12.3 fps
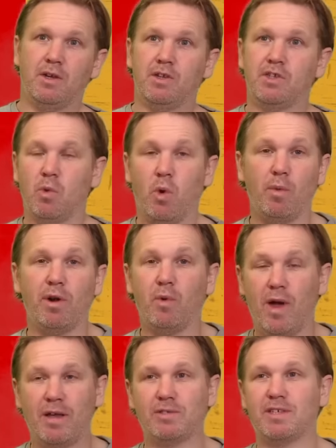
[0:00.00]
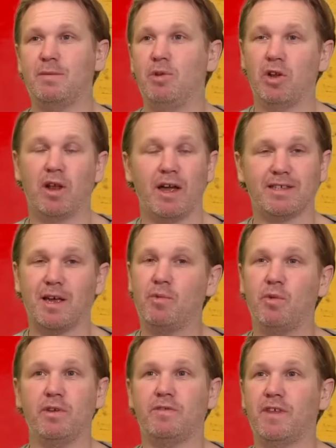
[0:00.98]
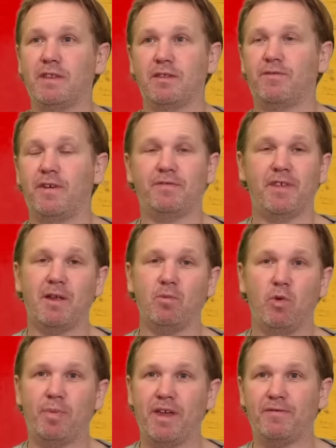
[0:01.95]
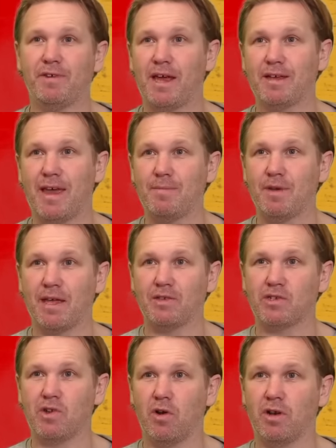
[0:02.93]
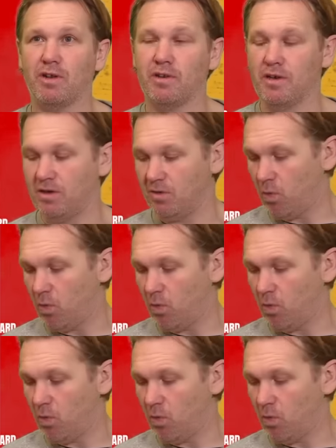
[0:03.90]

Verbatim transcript: So what will a Wales team look like? Tell me what you think the 15 will be for that game against Scotland and